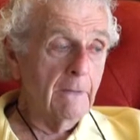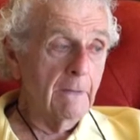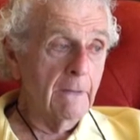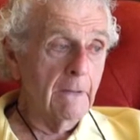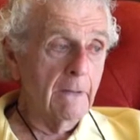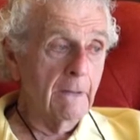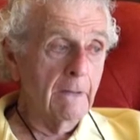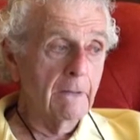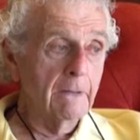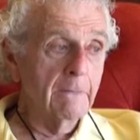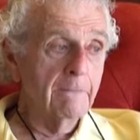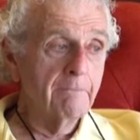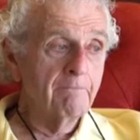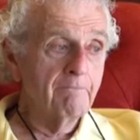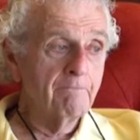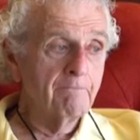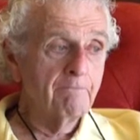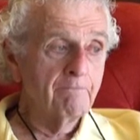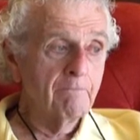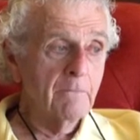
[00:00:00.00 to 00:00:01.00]

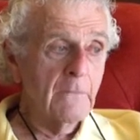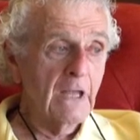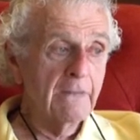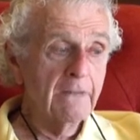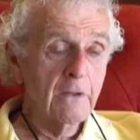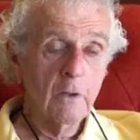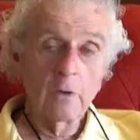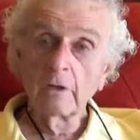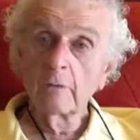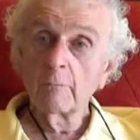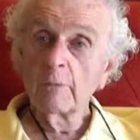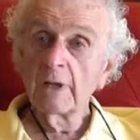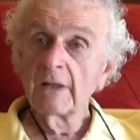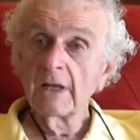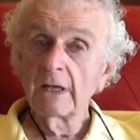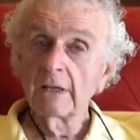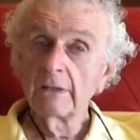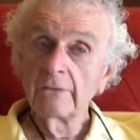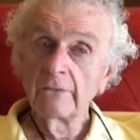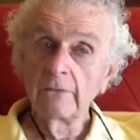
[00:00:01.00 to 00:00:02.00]
And the only way they
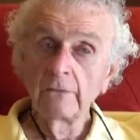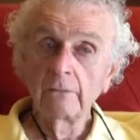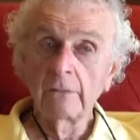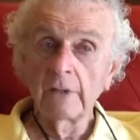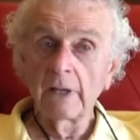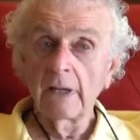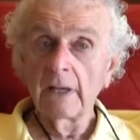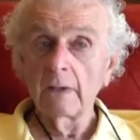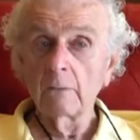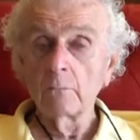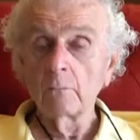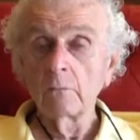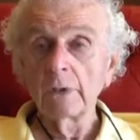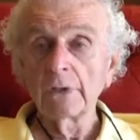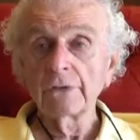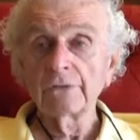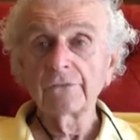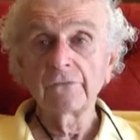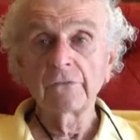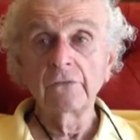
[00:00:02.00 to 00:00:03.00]
could do that
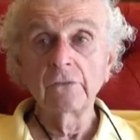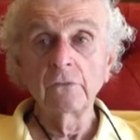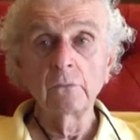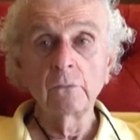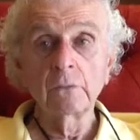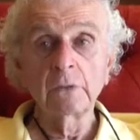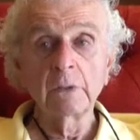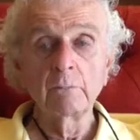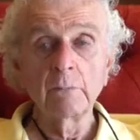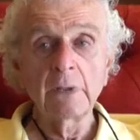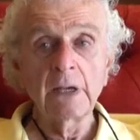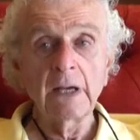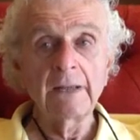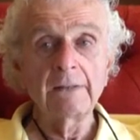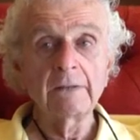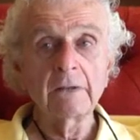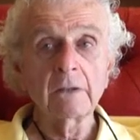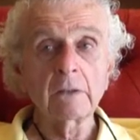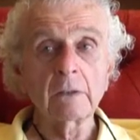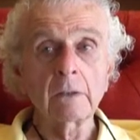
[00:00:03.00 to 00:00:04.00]
was to
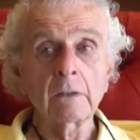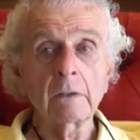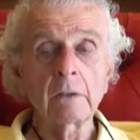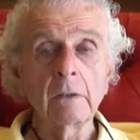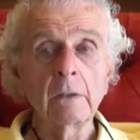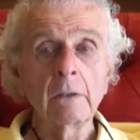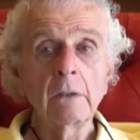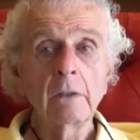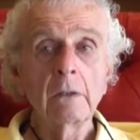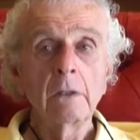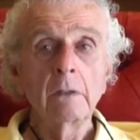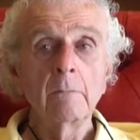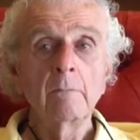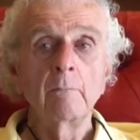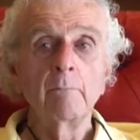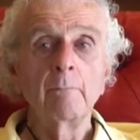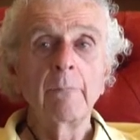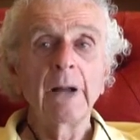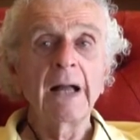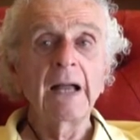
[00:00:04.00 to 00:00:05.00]
combine their
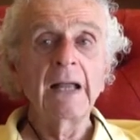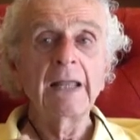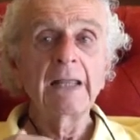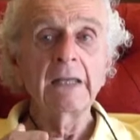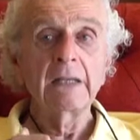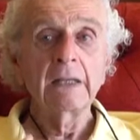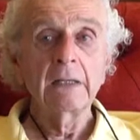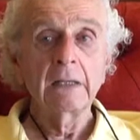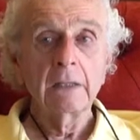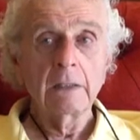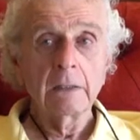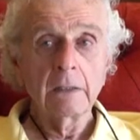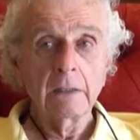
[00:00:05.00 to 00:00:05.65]
buying